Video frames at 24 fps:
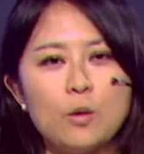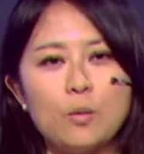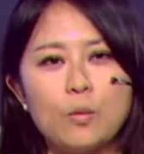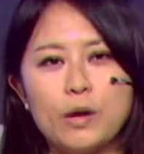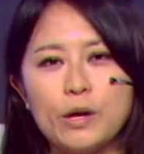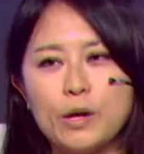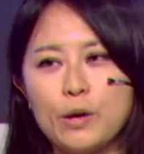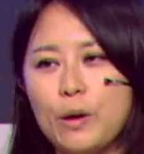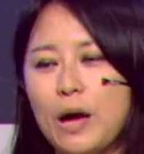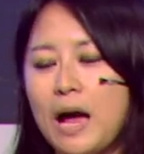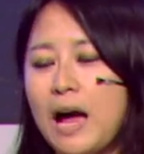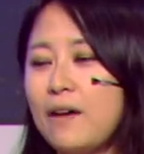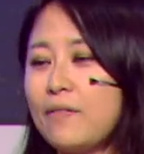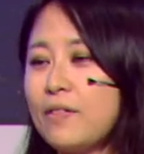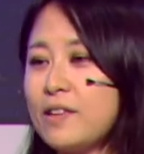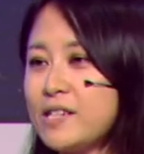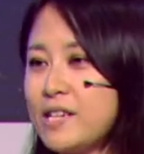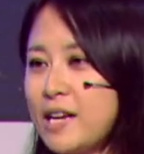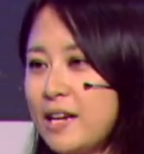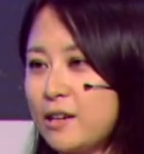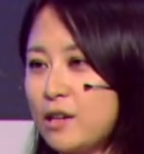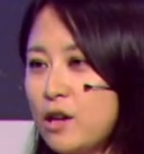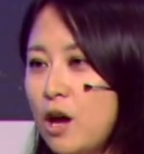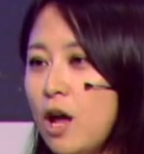where you have the
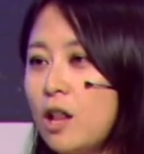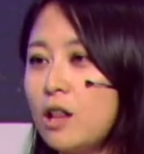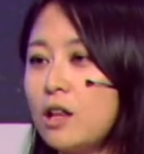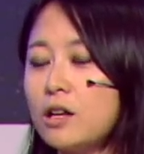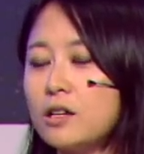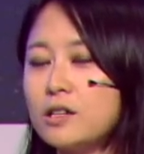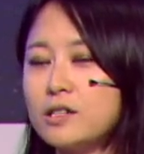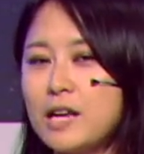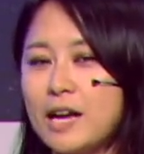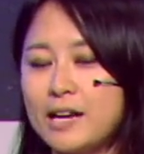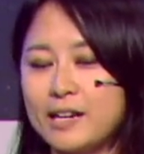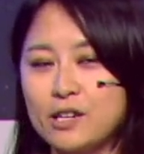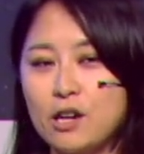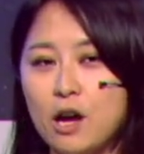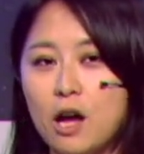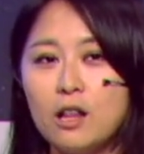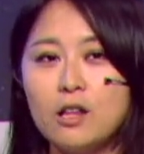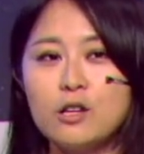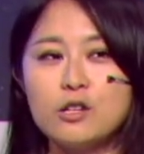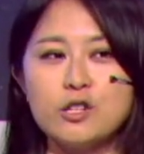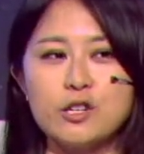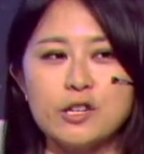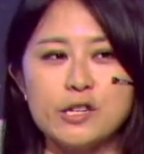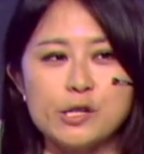
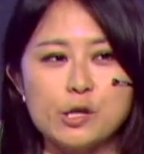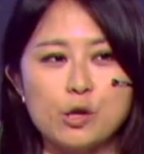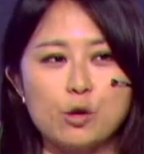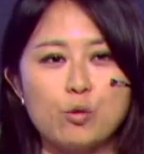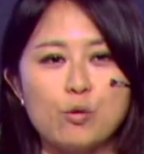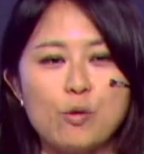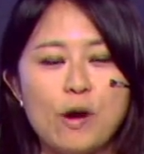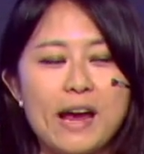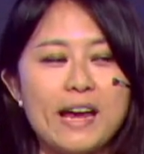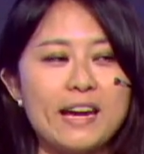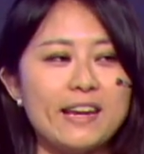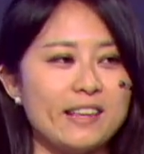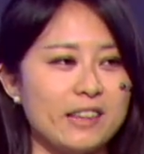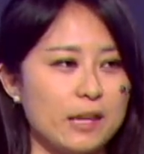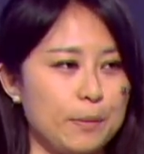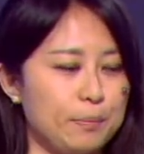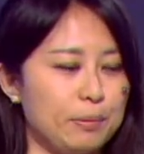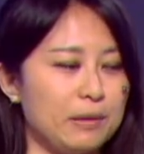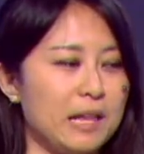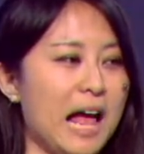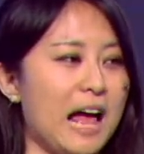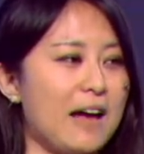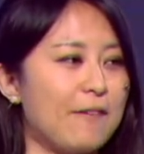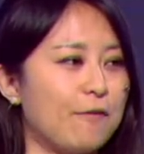technologies creating the
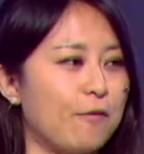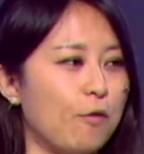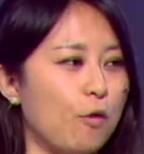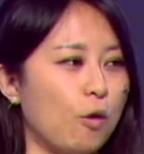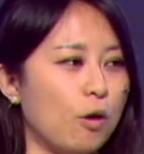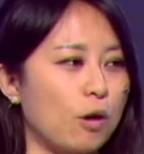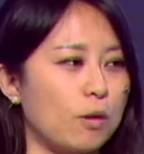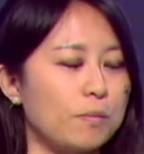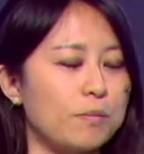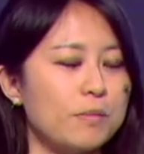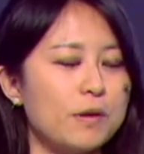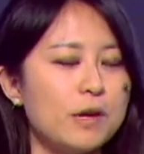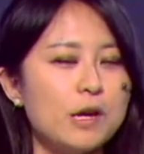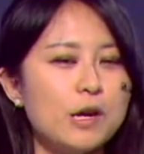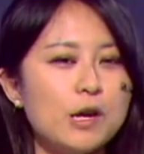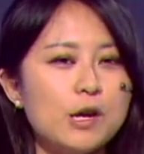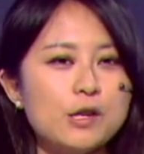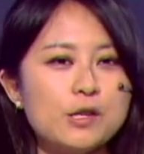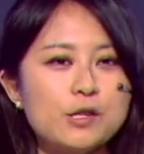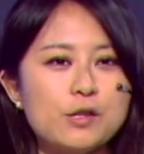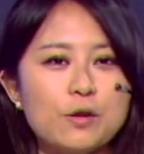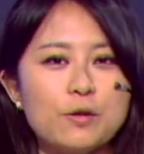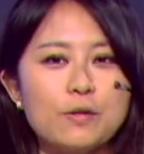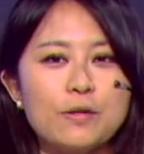platform
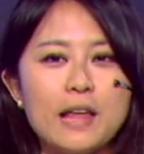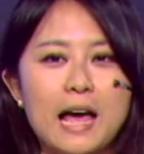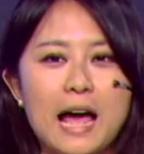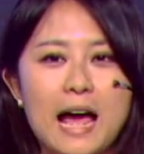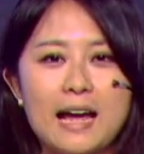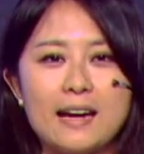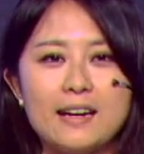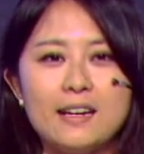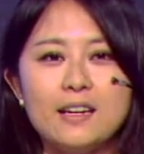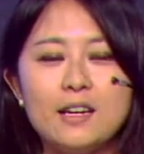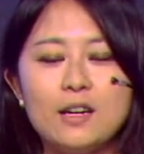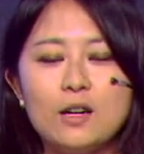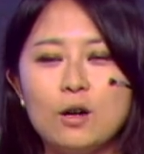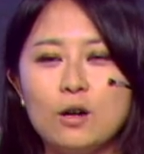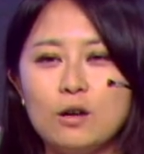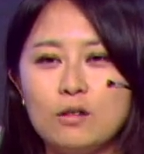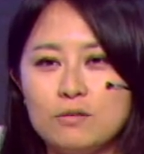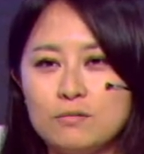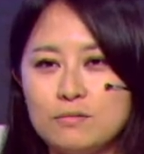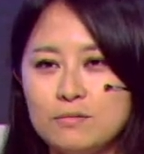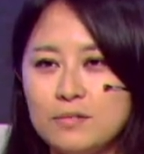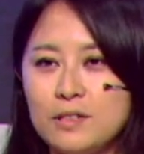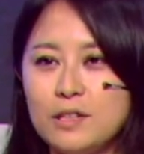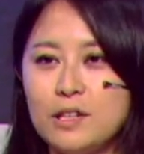so that
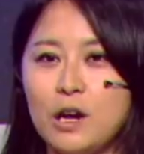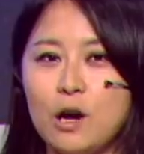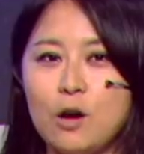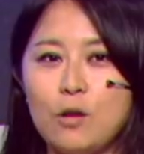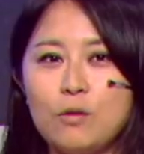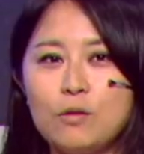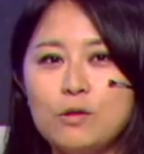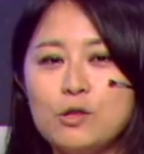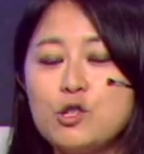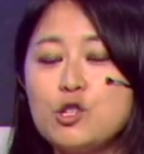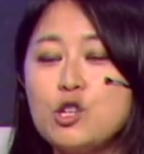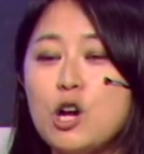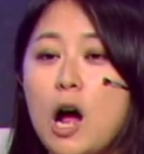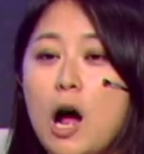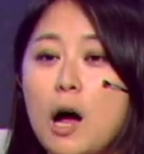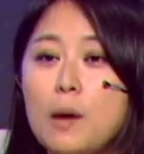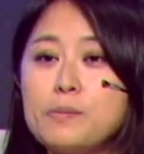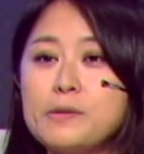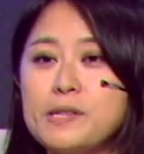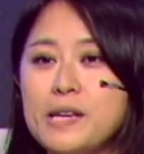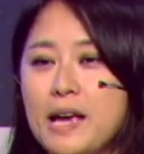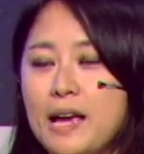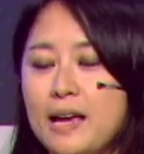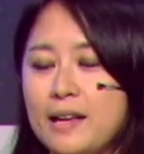
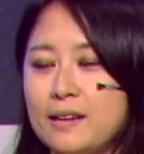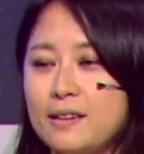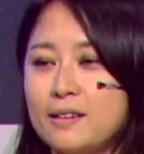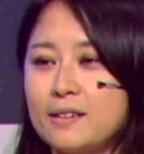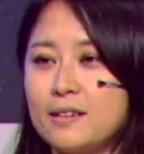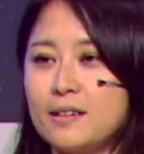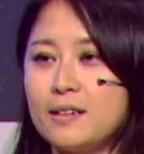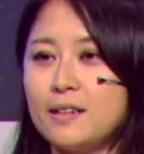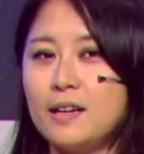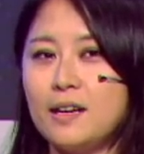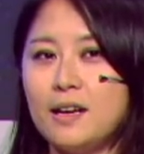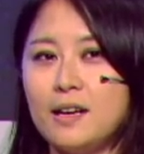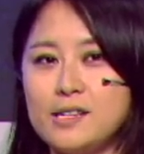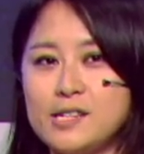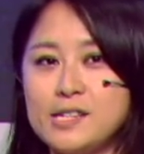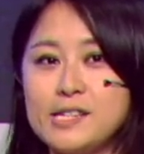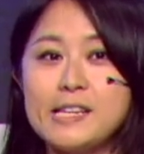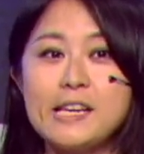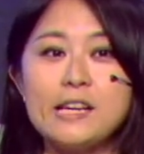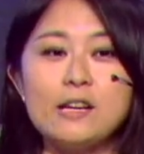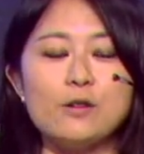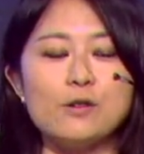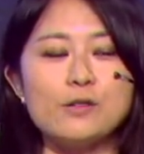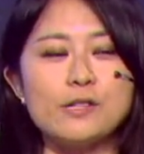jobs and
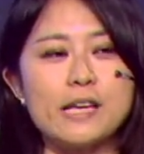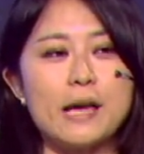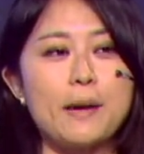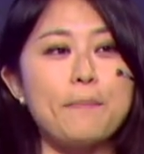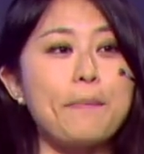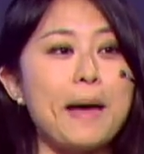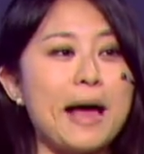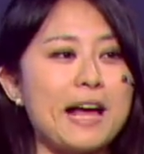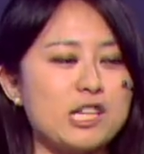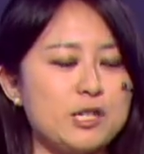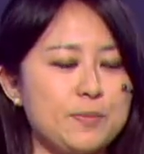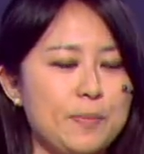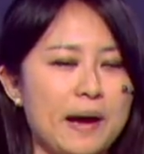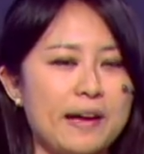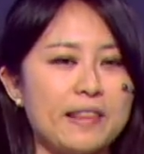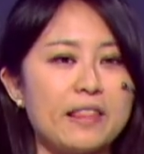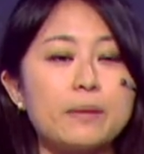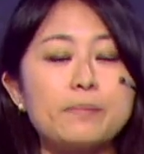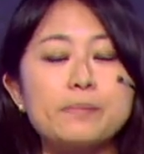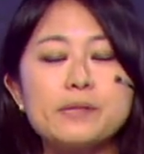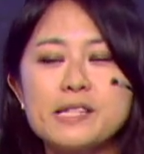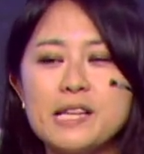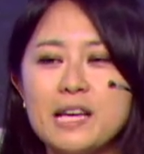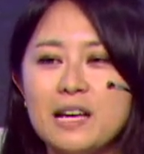skills can match by
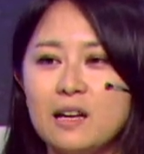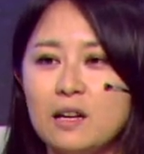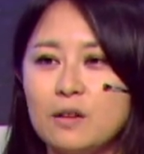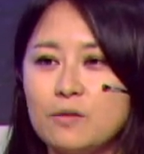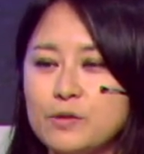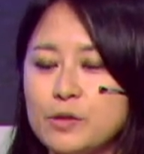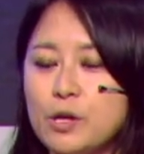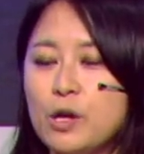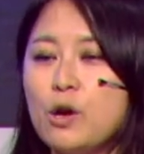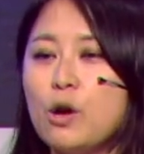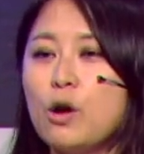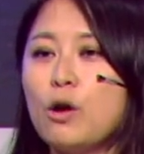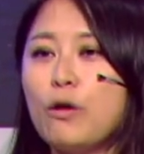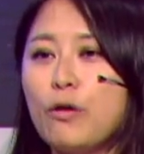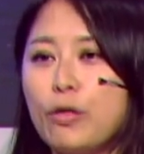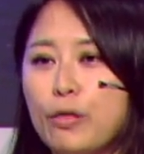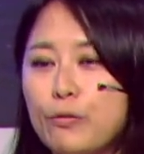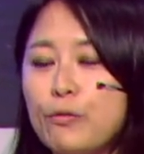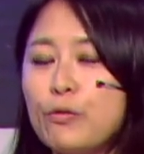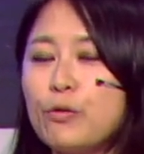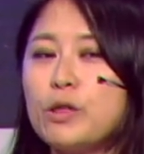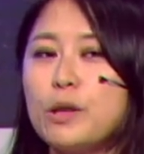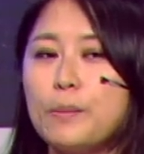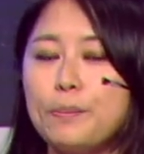themselves
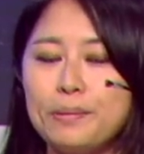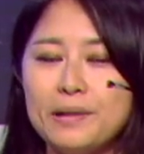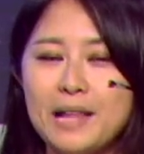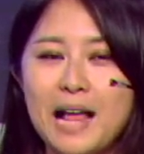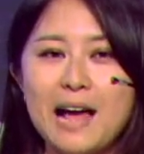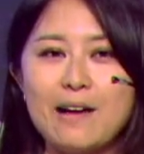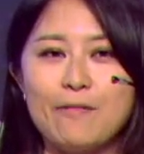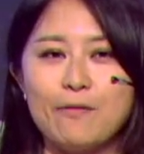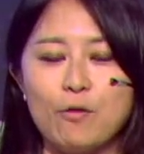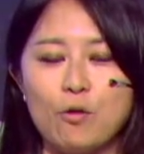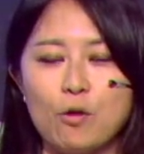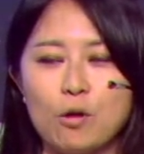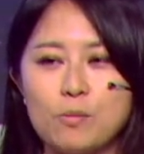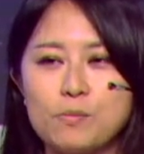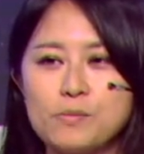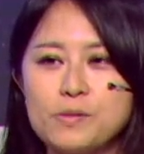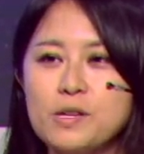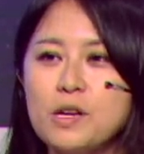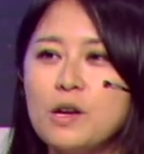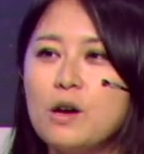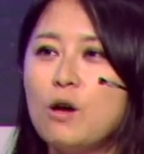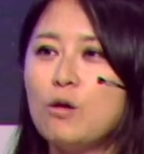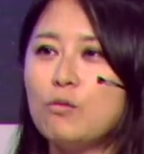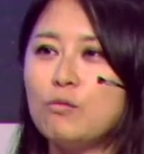through the
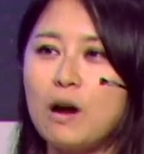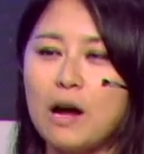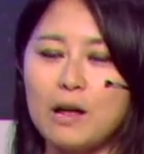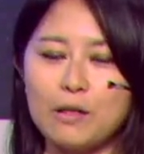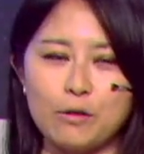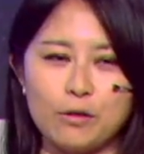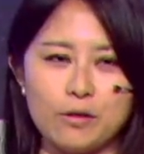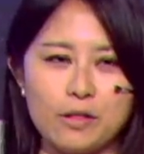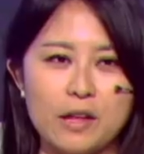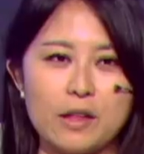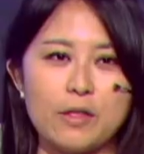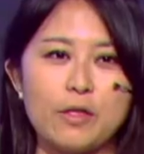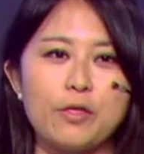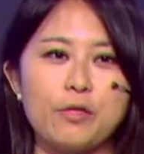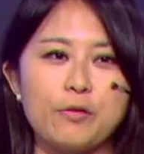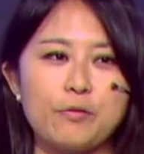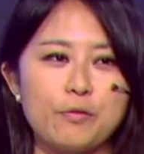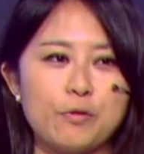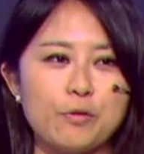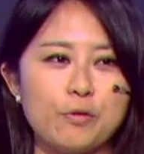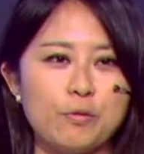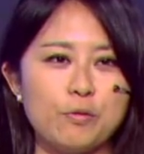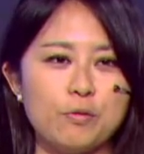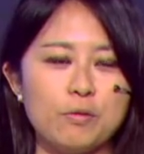platforms rather than
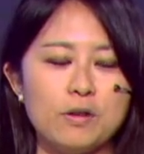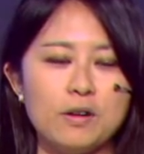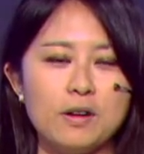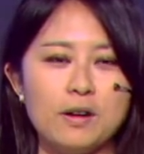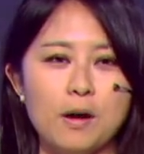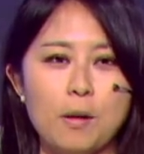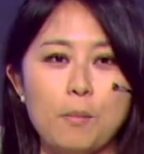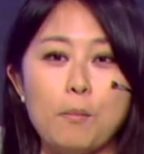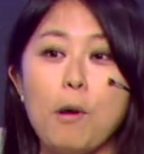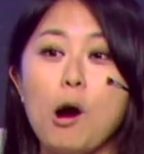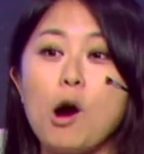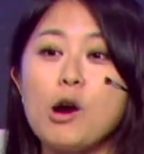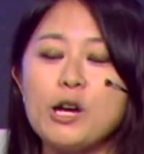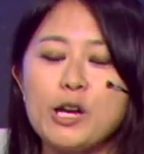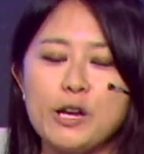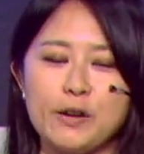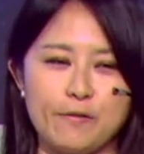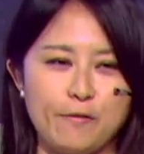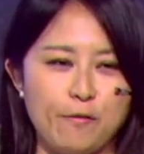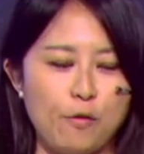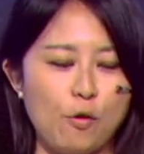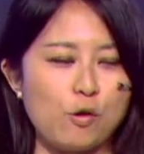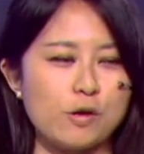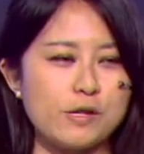through
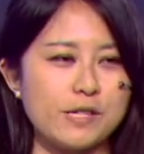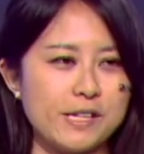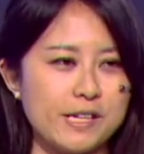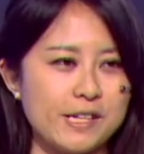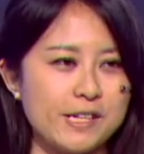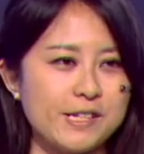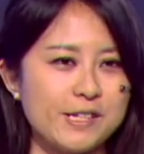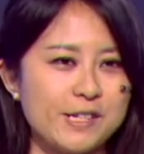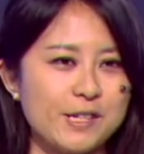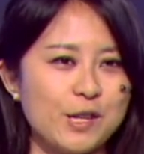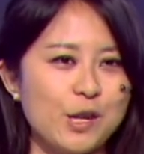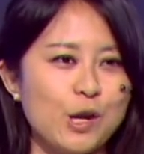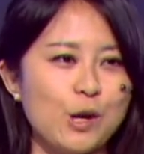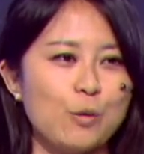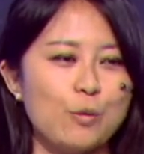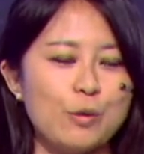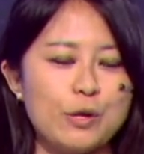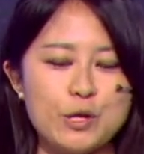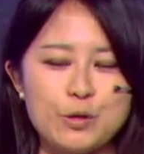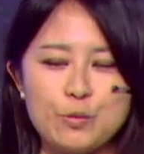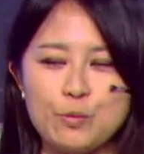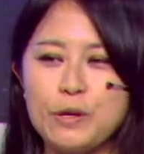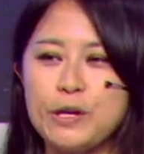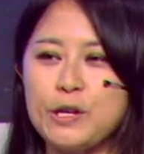market forces,
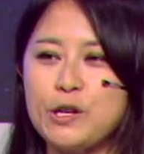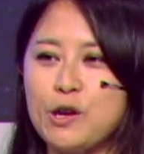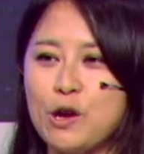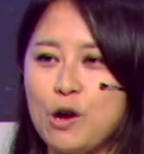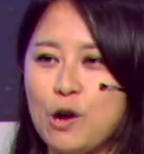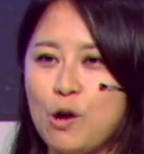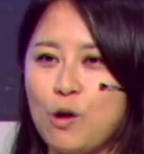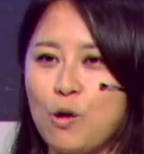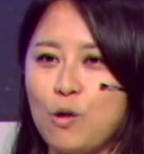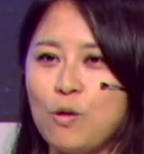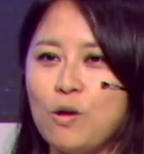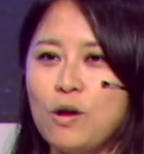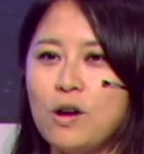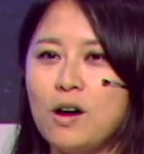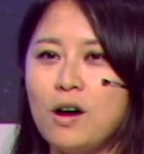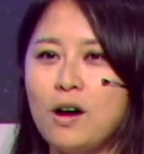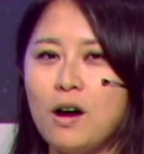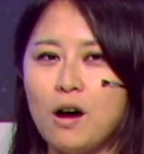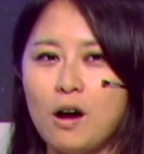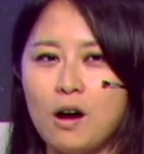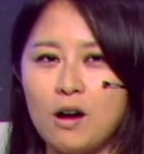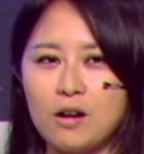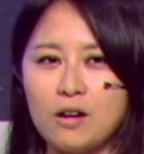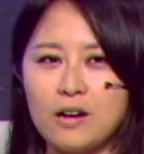which we know
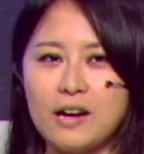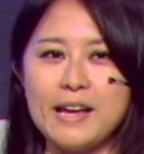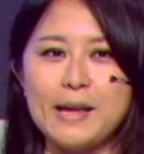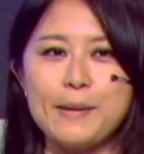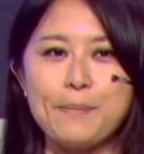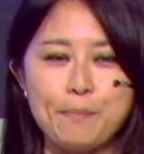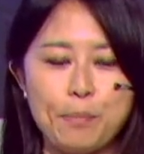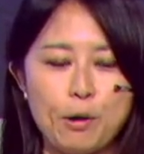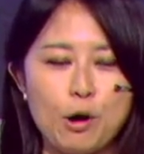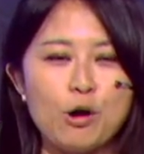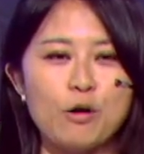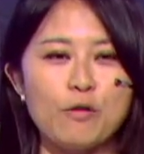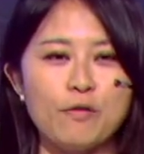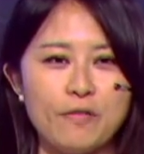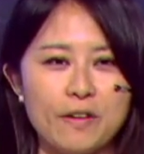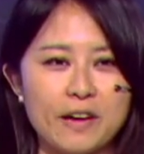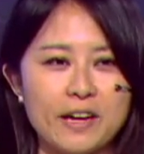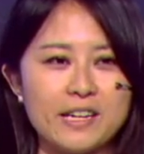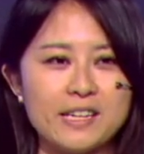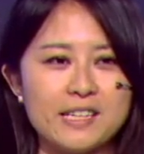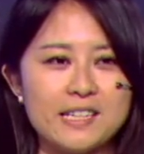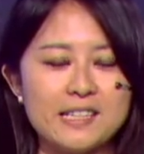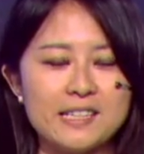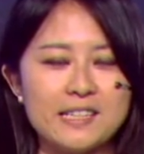are
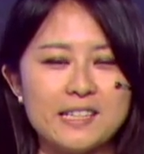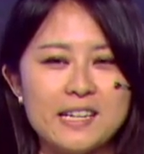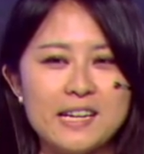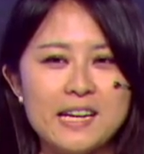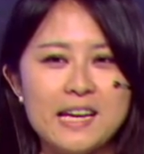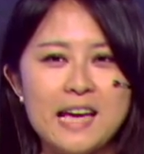imperfect.